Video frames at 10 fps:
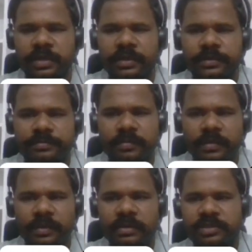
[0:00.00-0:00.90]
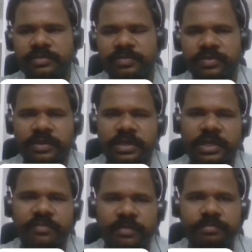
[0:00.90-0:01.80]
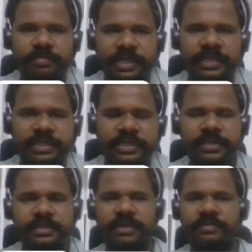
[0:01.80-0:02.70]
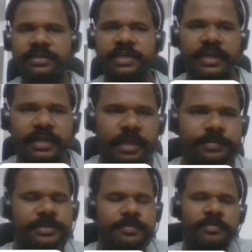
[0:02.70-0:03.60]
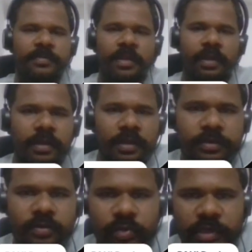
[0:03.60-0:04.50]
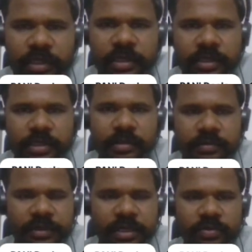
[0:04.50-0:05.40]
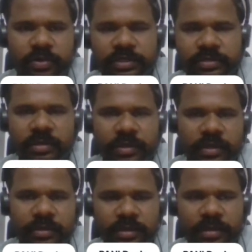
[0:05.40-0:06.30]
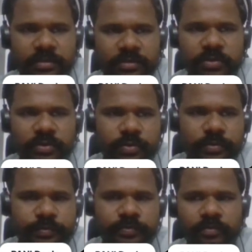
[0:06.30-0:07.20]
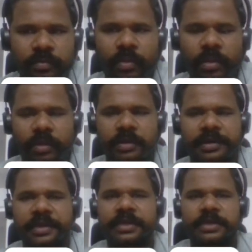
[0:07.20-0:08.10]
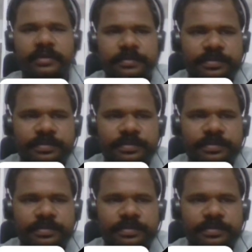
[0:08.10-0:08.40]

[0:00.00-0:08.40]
all. This is Vishnu Reddy from PANI Deals and Tech Labs. Today we are going to learn how to create